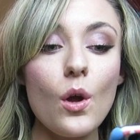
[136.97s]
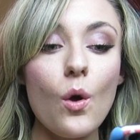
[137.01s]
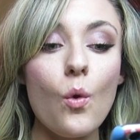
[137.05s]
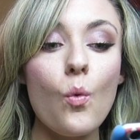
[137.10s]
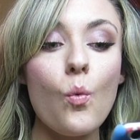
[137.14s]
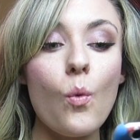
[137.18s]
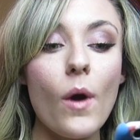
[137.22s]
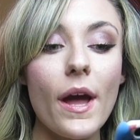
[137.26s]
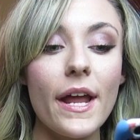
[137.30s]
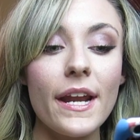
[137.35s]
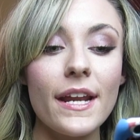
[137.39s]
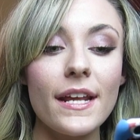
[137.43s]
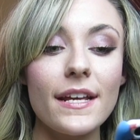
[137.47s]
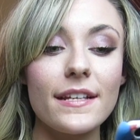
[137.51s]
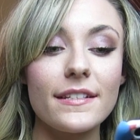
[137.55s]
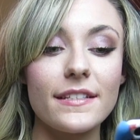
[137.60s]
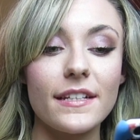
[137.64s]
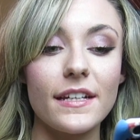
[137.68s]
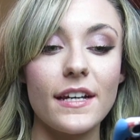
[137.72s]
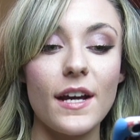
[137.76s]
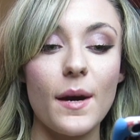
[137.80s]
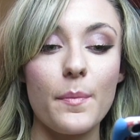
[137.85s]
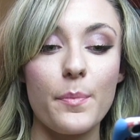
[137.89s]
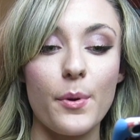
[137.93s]
when is
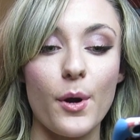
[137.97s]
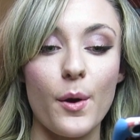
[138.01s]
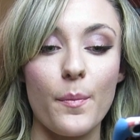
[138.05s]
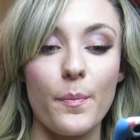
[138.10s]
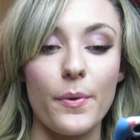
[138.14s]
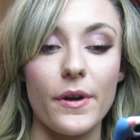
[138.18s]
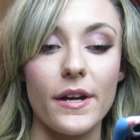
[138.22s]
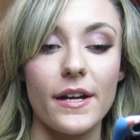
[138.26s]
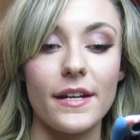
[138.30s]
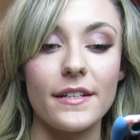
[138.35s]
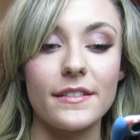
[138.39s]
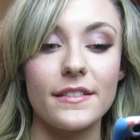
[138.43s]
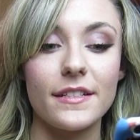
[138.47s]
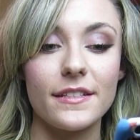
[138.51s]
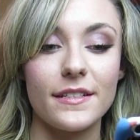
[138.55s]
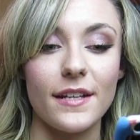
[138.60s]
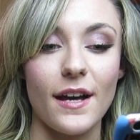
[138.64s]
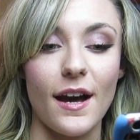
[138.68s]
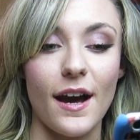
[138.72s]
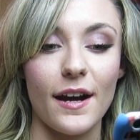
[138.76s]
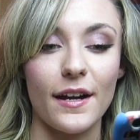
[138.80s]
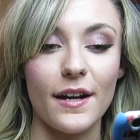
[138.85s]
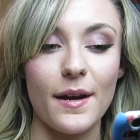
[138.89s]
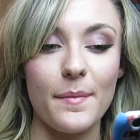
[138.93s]
it appropriate to
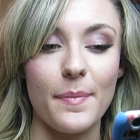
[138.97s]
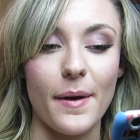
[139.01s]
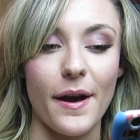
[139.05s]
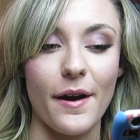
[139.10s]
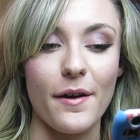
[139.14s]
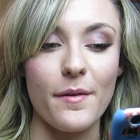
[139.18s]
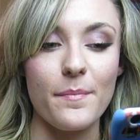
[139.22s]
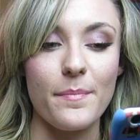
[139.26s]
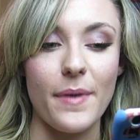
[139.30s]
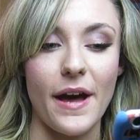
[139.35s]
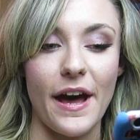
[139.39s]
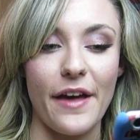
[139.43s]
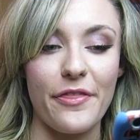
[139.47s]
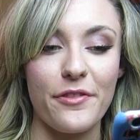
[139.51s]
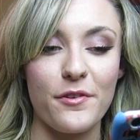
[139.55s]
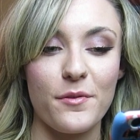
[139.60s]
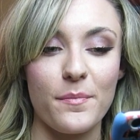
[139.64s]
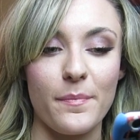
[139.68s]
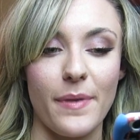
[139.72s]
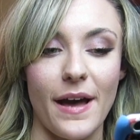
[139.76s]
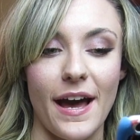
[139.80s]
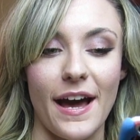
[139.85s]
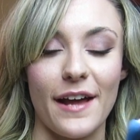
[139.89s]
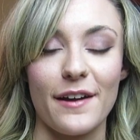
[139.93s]
talk about
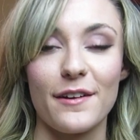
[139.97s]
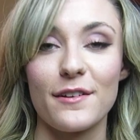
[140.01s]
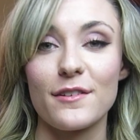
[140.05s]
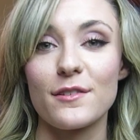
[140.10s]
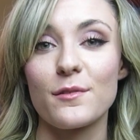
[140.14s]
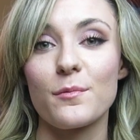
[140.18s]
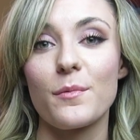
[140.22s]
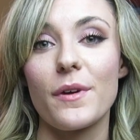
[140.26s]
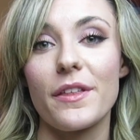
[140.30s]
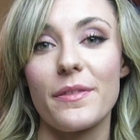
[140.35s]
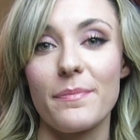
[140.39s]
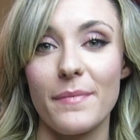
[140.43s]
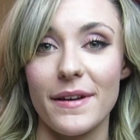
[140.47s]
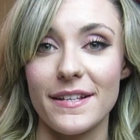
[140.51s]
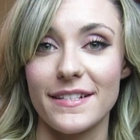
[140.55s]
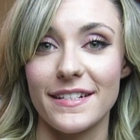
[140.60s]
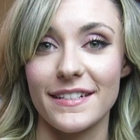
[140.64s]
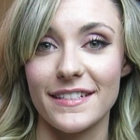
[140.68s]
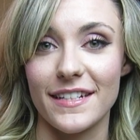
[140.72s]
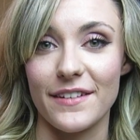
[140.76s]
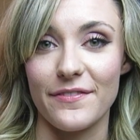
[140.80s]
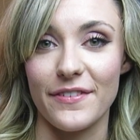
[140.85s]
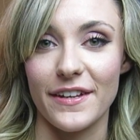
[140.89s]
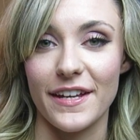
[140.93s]
bathroom patterns with my
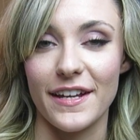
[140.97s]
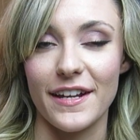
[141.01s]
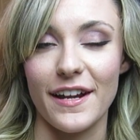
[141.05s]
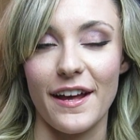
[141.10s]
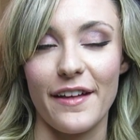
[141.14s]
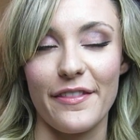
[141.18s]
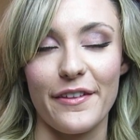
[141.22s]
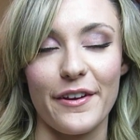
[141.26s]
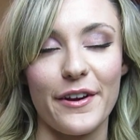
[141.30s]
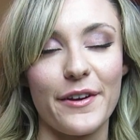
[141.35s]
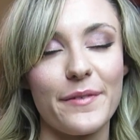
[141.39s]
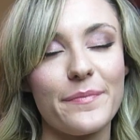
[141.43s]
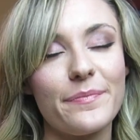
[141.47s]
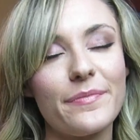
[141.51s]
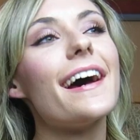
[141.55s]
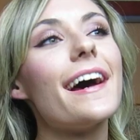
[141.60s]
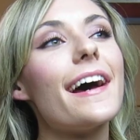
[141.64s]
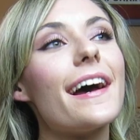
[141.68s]
significant other?